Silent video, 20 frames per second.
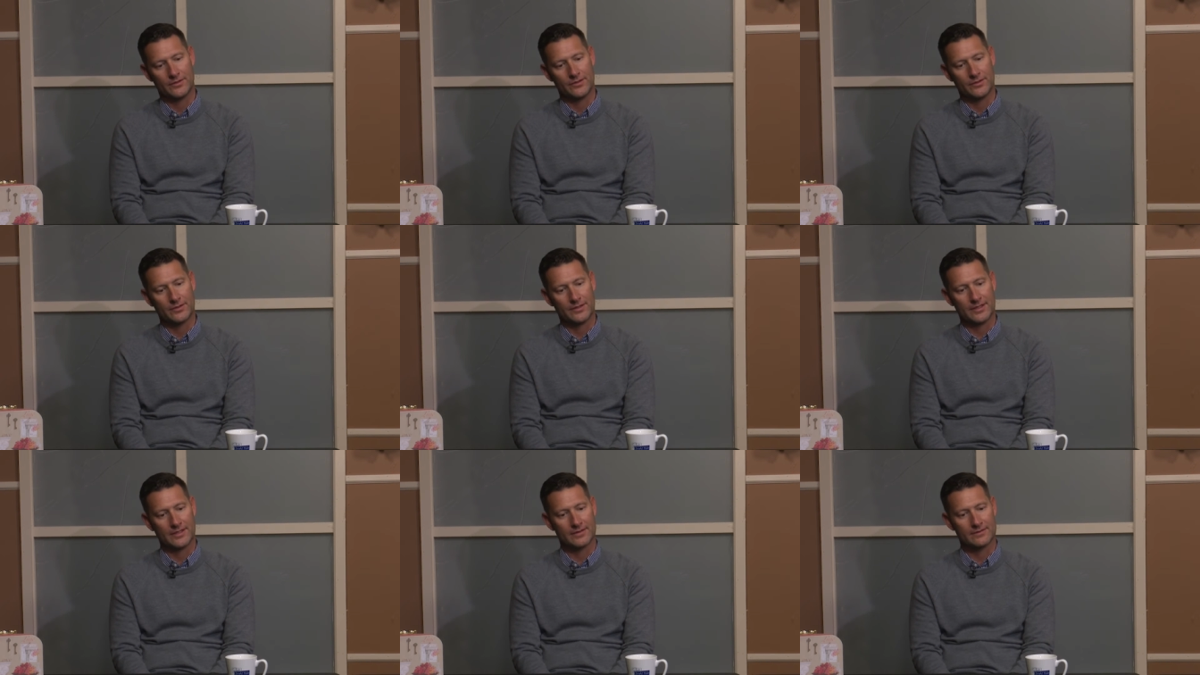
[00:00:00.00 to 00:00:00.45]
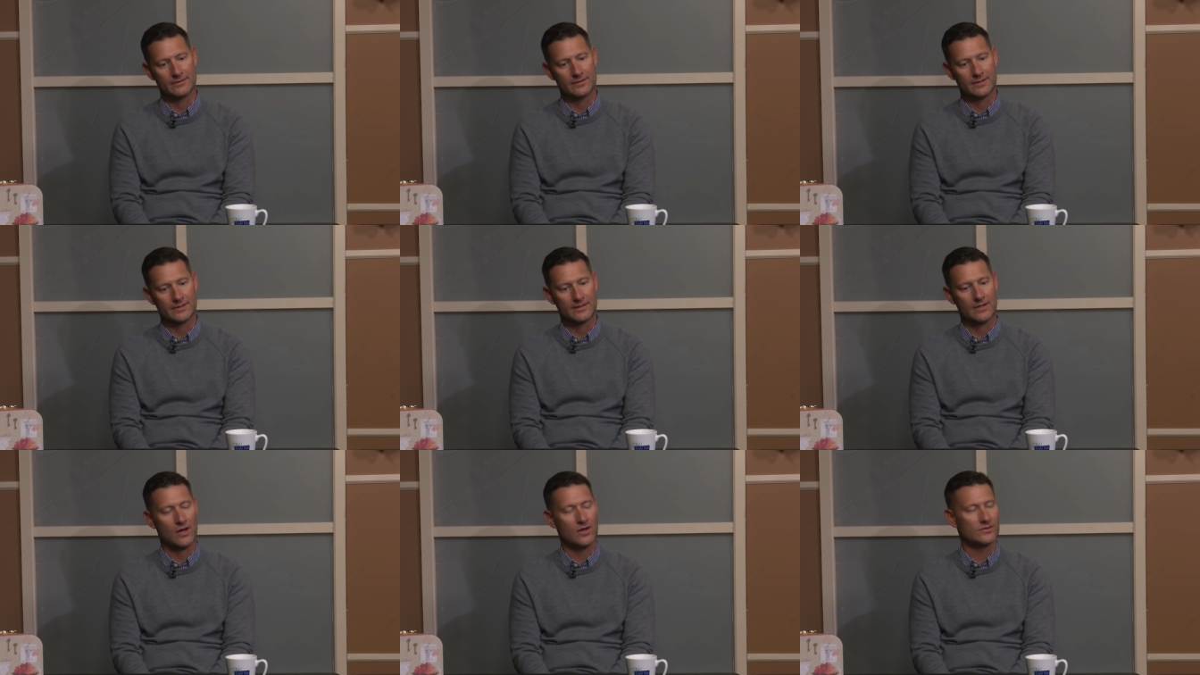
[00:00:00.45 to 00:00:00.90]
you get
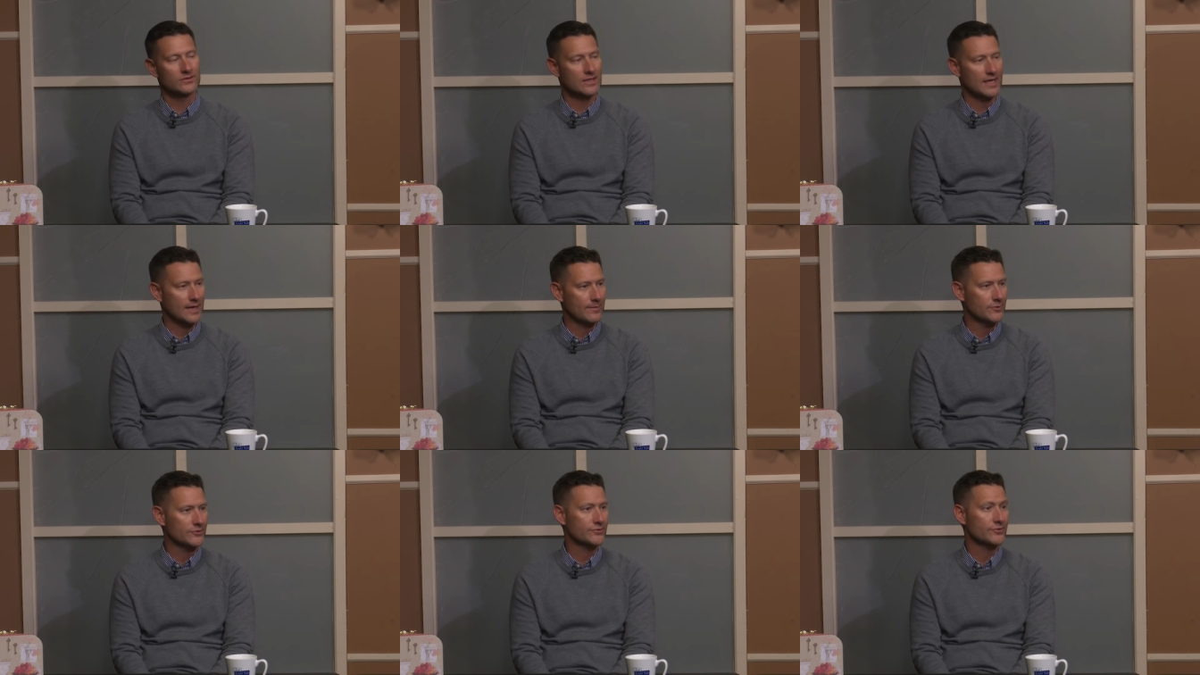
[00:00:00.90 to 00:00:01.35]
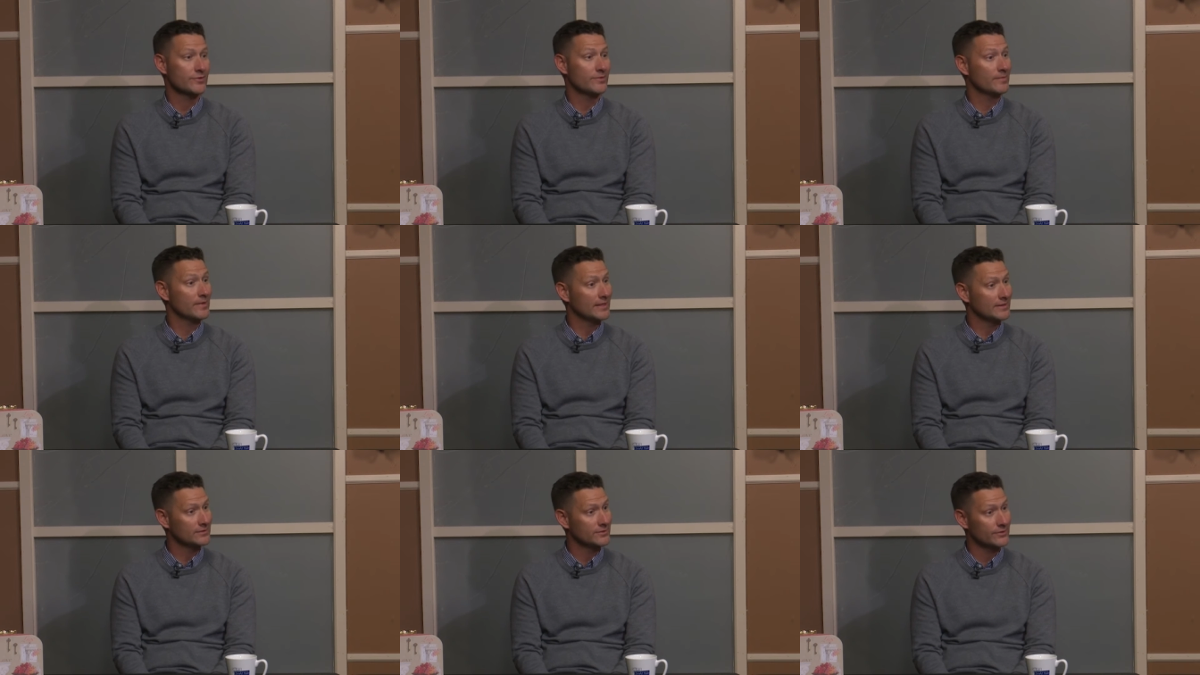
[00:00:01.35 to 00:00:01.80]
uh, Alzheimer's or
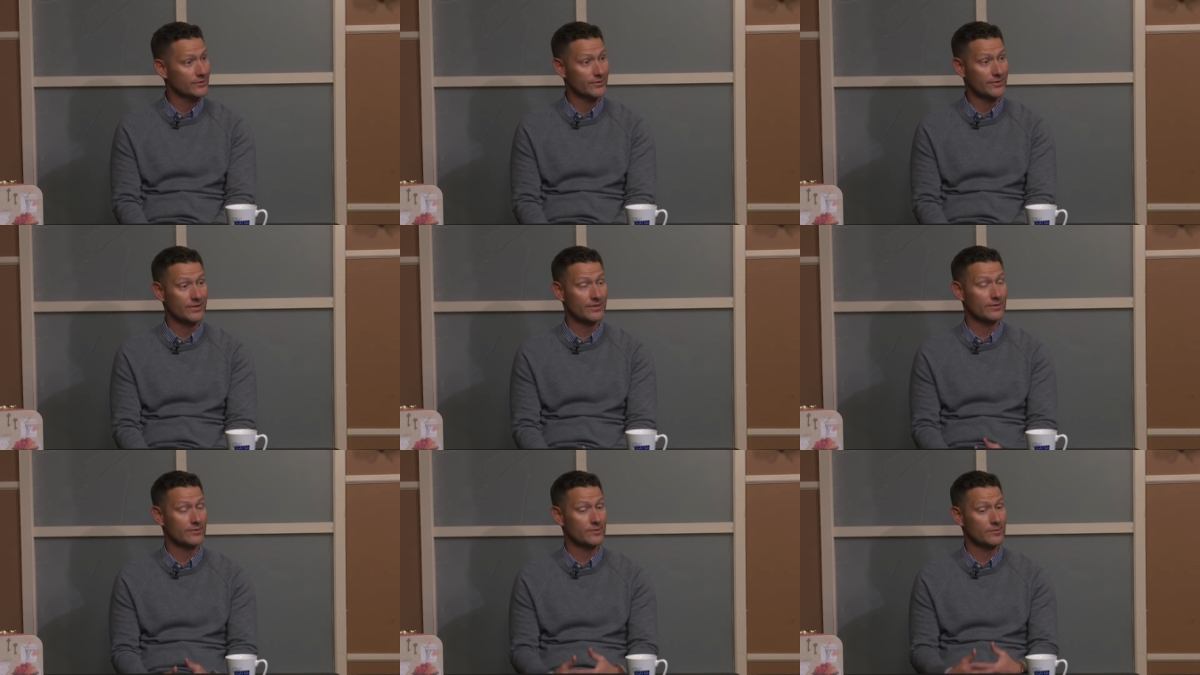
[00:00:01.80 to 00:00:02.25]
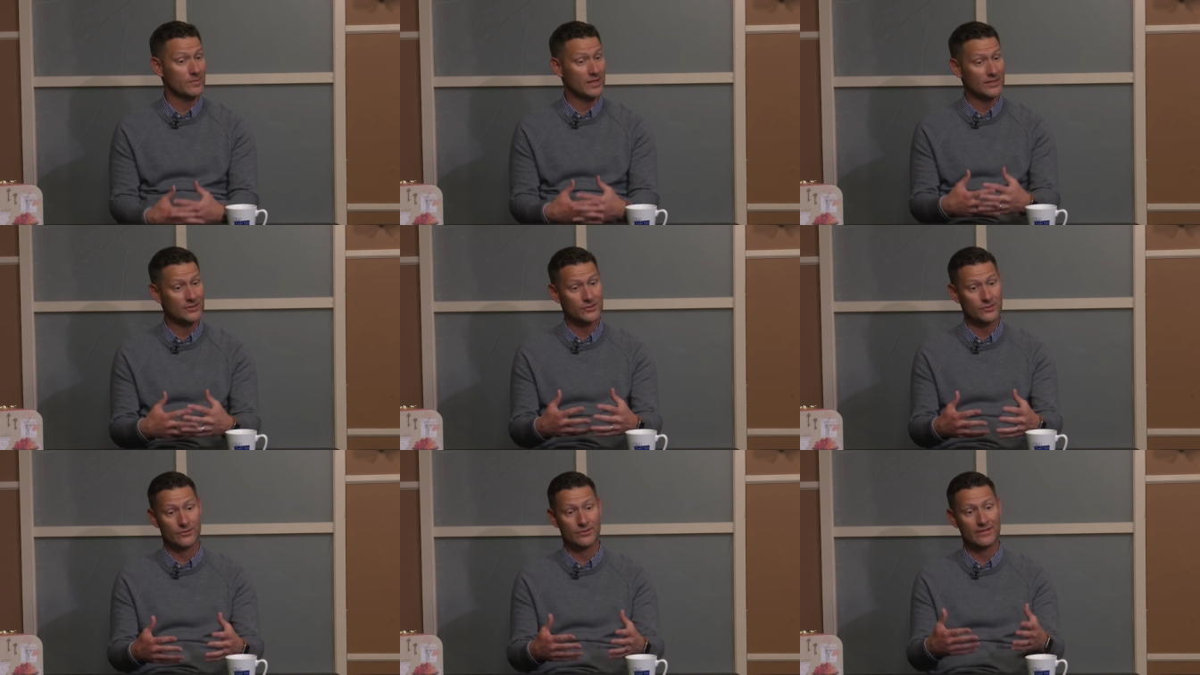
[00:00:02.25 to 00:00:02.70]
dementia, or dementia,